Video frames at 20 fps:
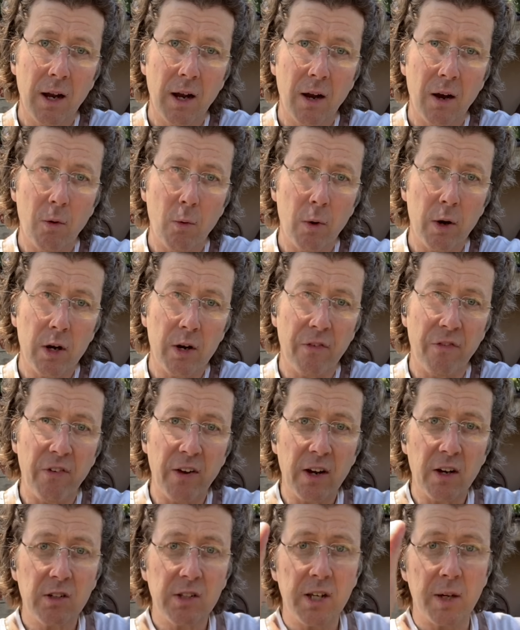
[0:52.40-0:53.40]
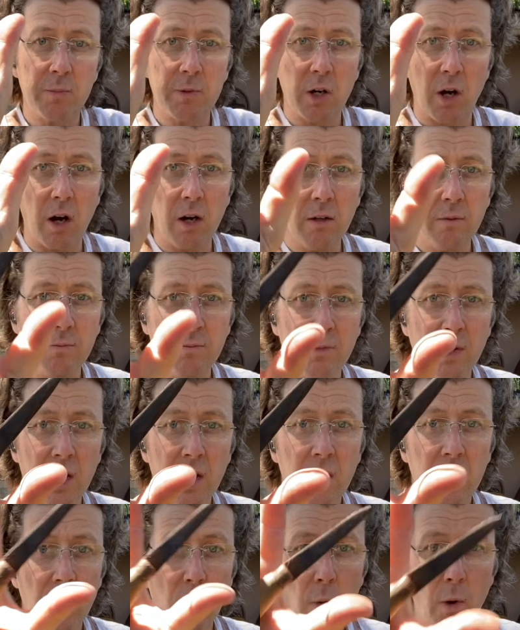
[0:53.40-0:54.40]
where your fingertips are.
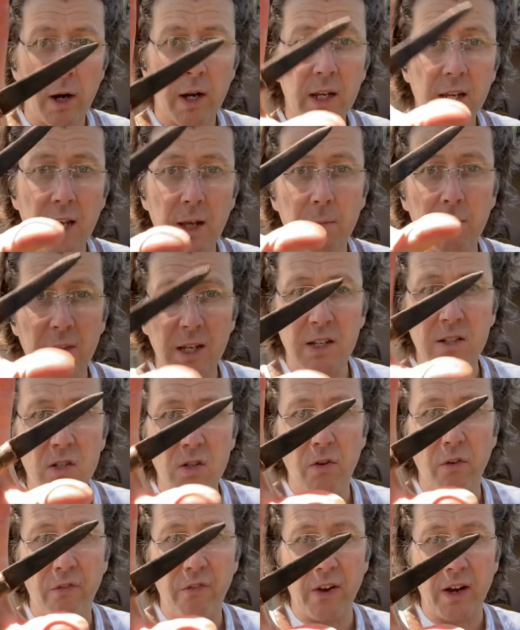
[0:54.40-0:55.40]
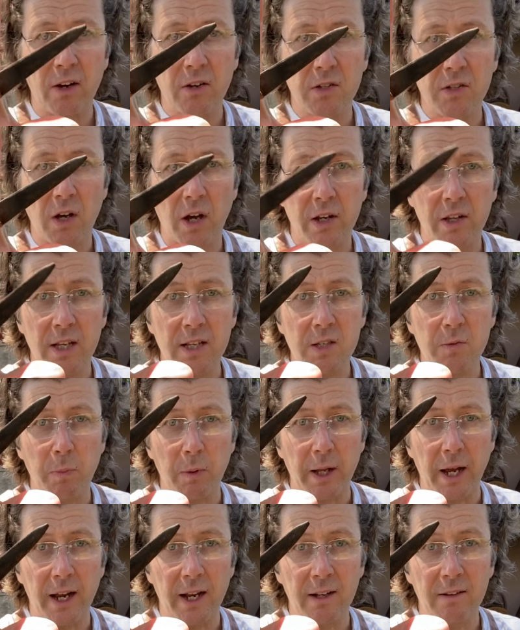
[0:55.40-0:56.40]
You want to keep these two fingers on this
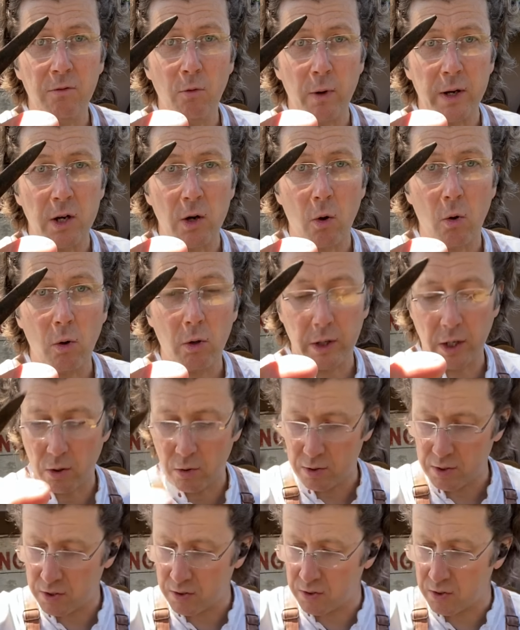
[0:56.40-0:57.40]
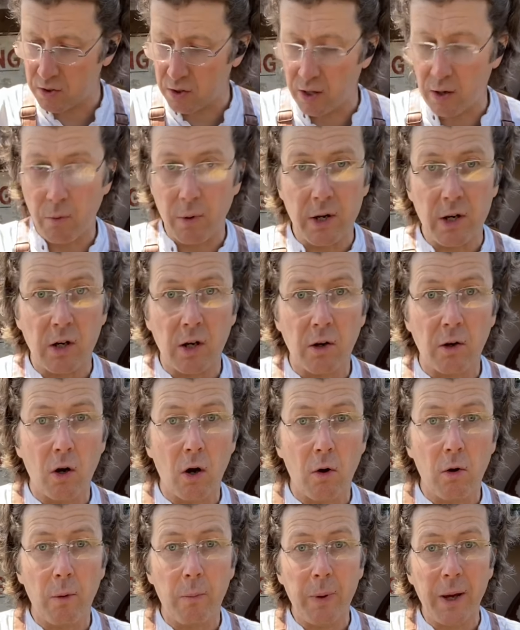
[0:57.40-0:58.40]
blade when you're holding oysters, so that when you can
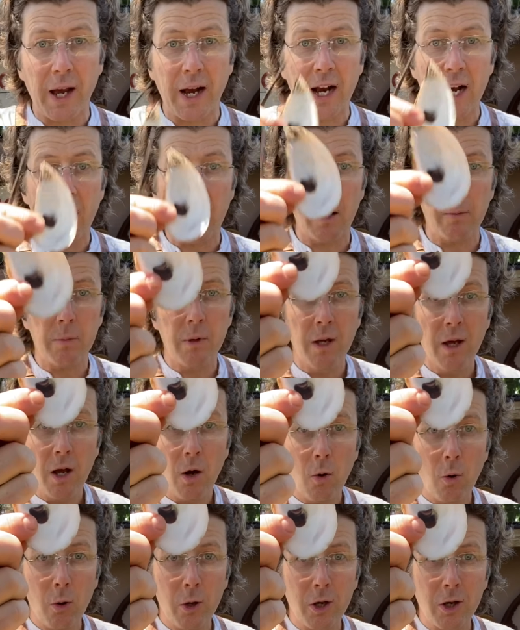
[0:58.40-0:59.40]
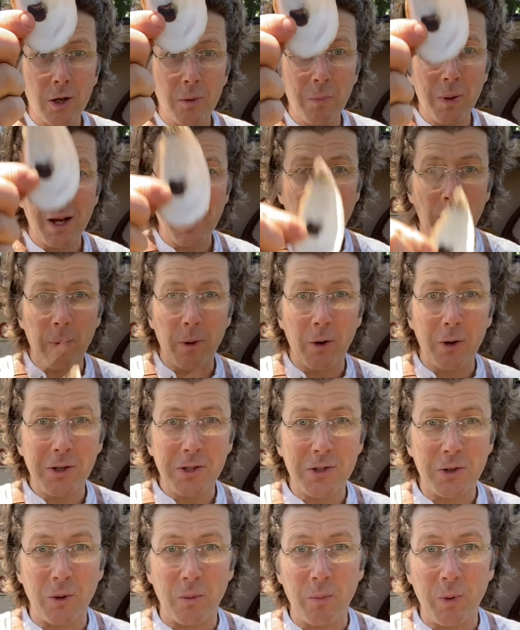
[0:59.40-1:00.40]
go and pick up, you can pick up an
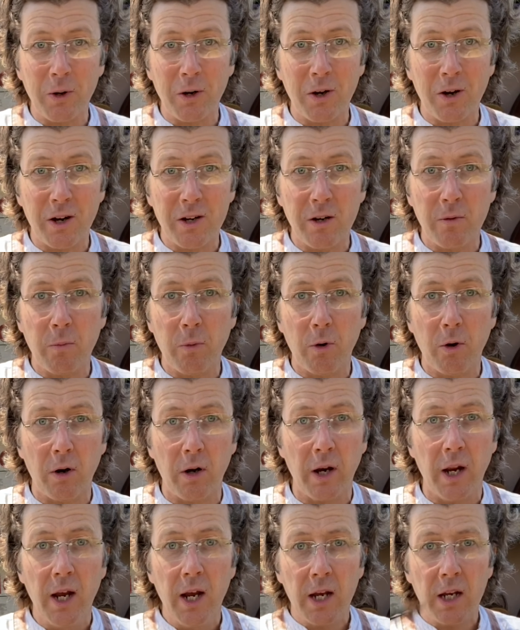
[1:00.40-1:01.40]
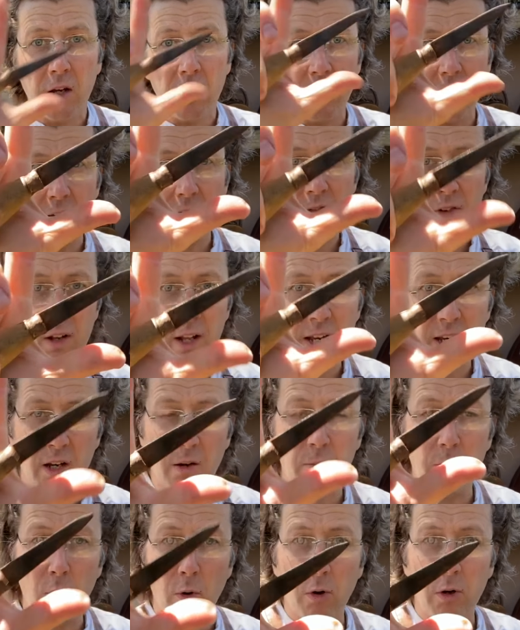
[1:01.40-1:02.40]
oyster and put it on your board. You never let
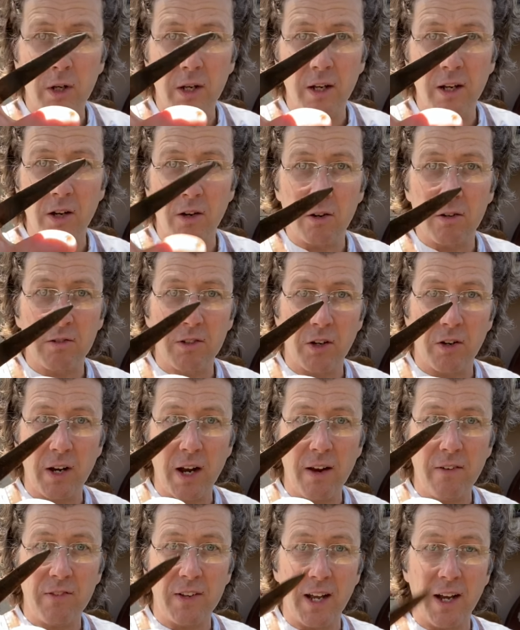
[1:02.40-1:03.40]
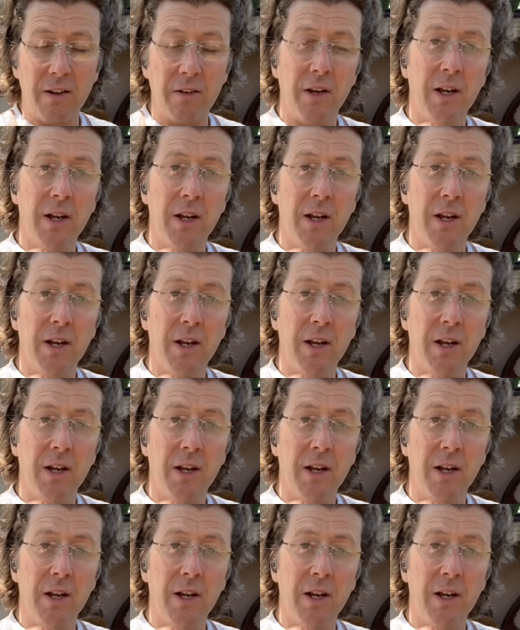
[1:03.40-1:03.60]
your knife down.